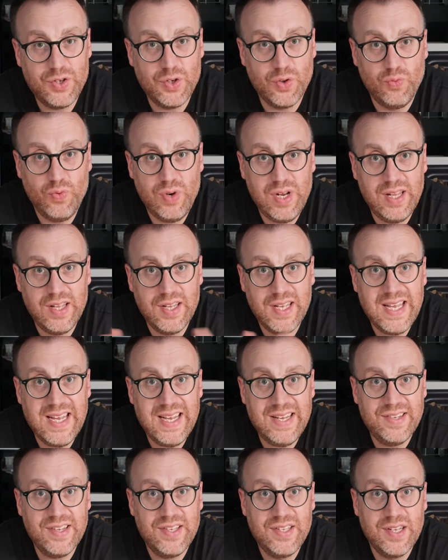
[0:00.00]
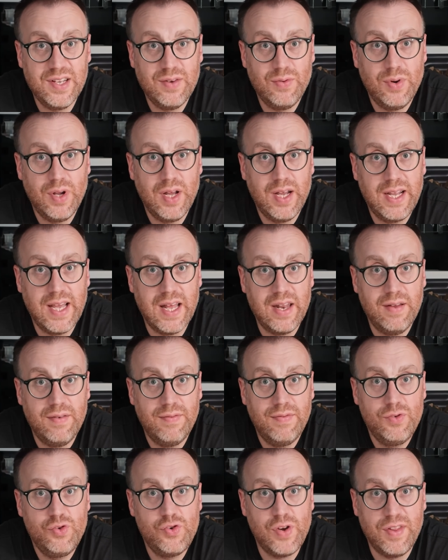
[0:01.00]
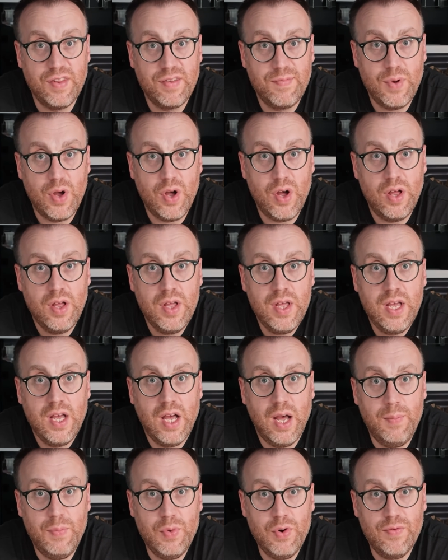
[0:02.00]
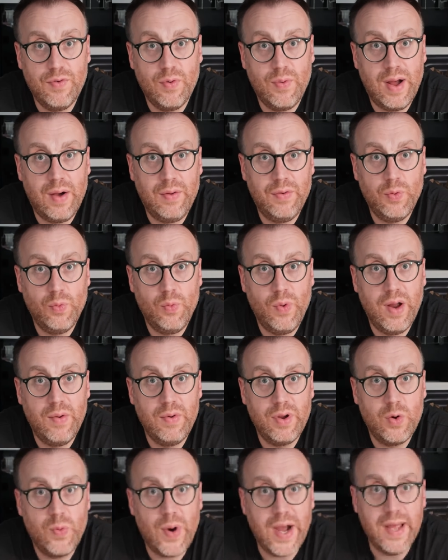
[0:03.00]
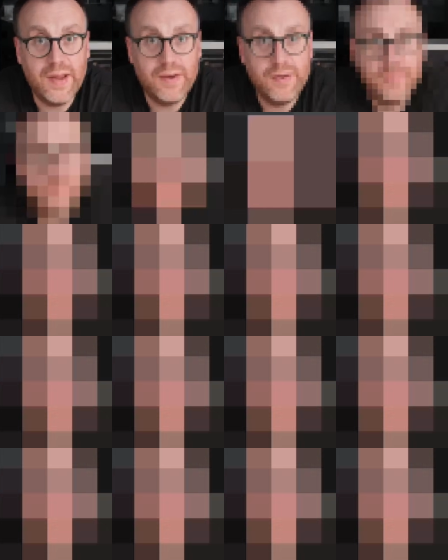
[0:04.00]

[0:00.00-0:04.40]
so really easy to kind of transport and move around where required.